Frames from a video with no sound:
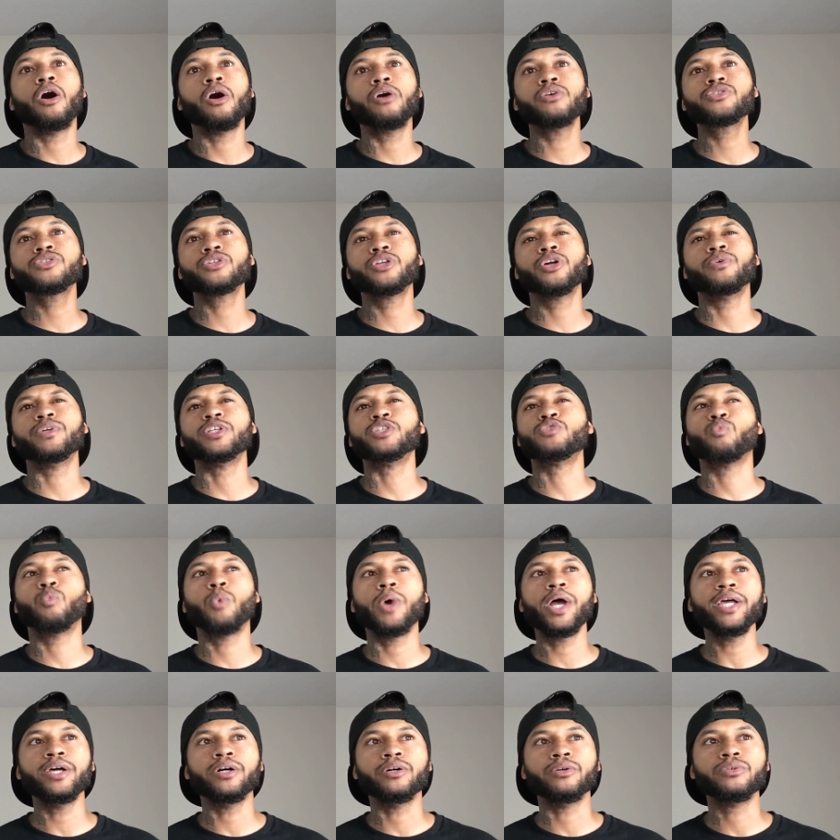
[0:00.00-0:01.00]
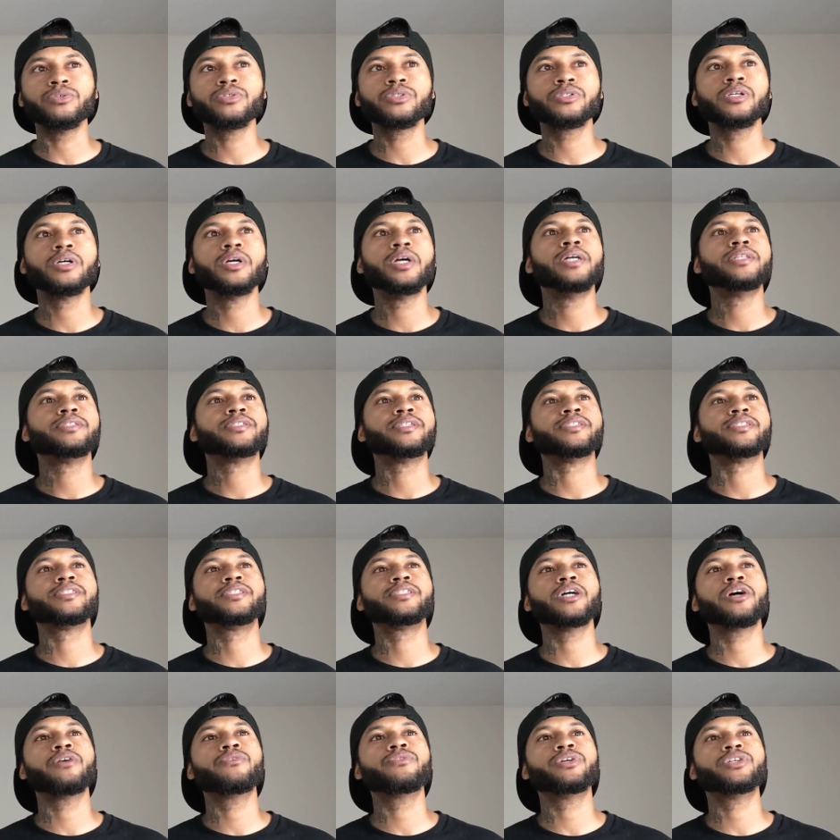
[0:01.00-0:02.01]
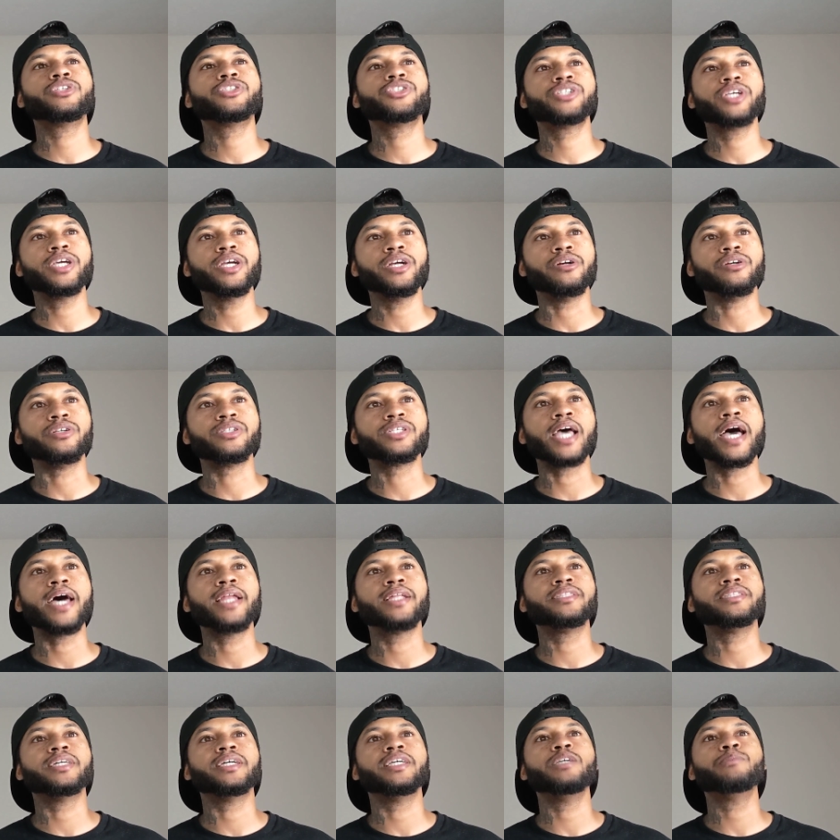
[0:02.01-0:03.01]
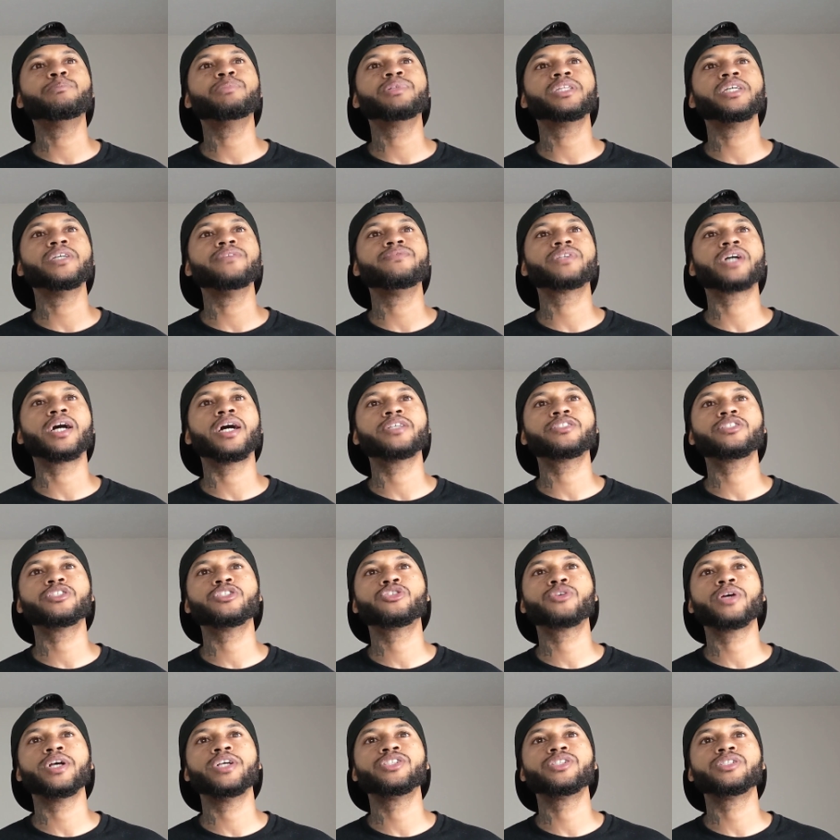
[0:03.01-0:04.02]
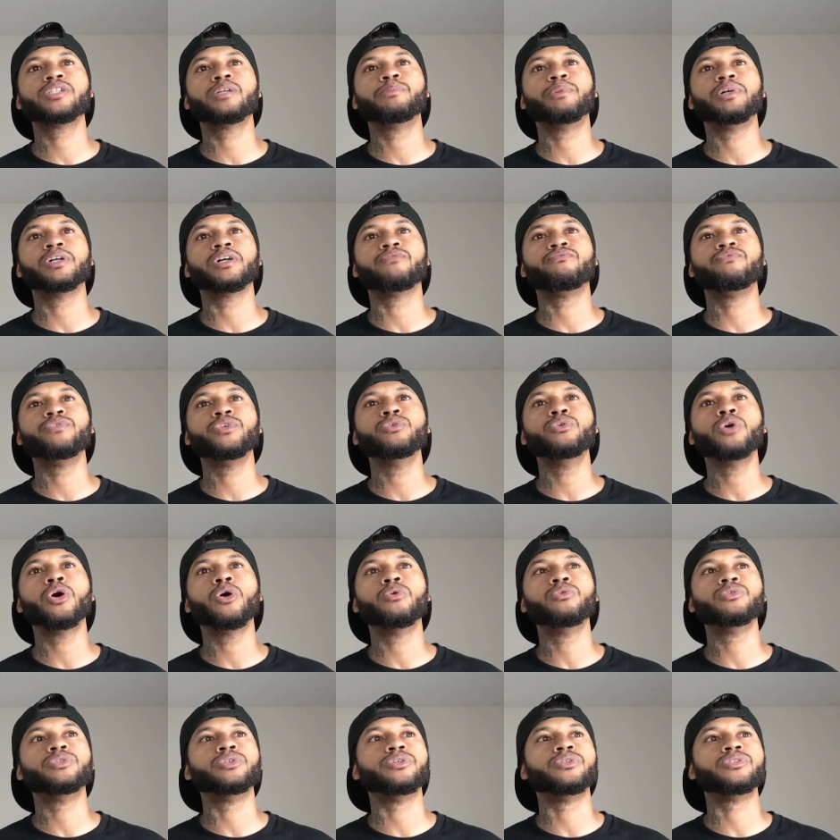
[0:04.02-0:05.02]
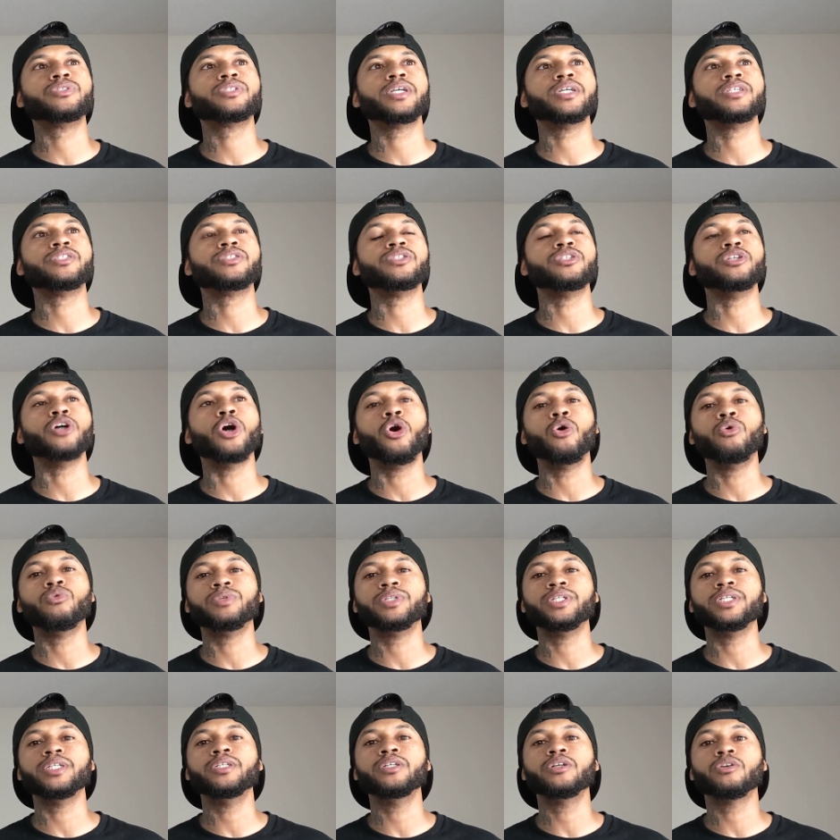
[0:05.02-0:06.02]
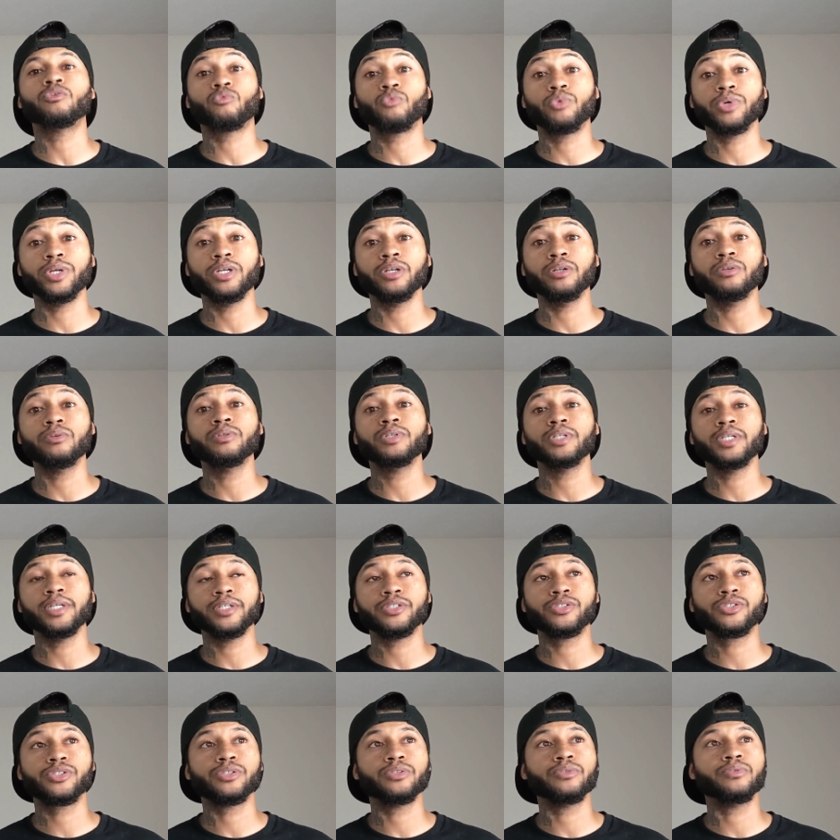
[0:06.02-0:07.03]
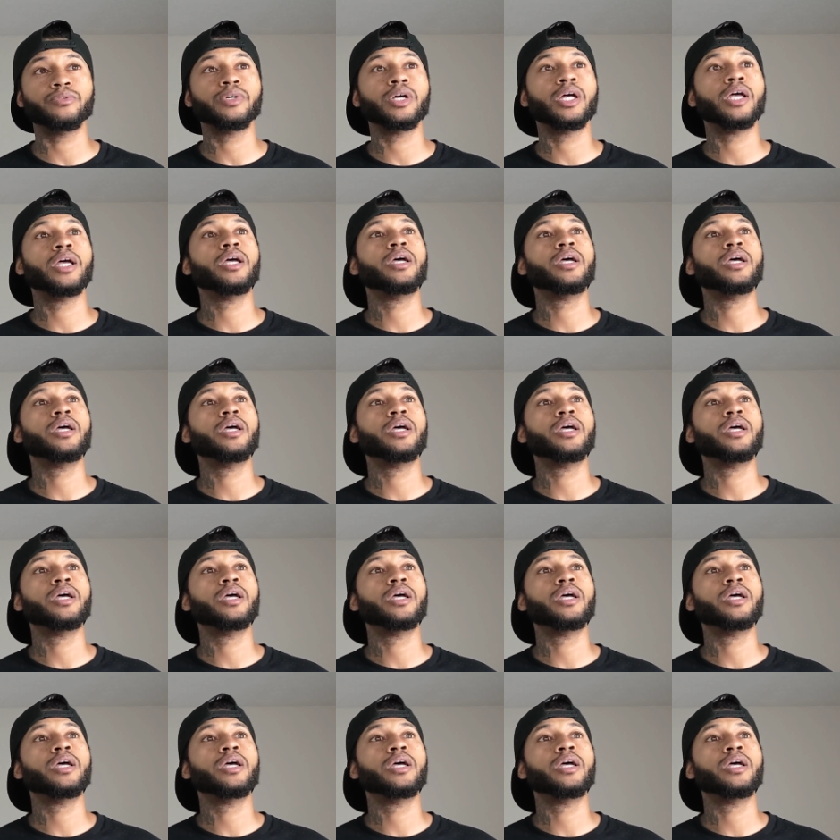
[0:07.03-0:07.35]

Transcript: also known as whales, to sell their shares, adding that he believes concentration among a few holders is the only real issue.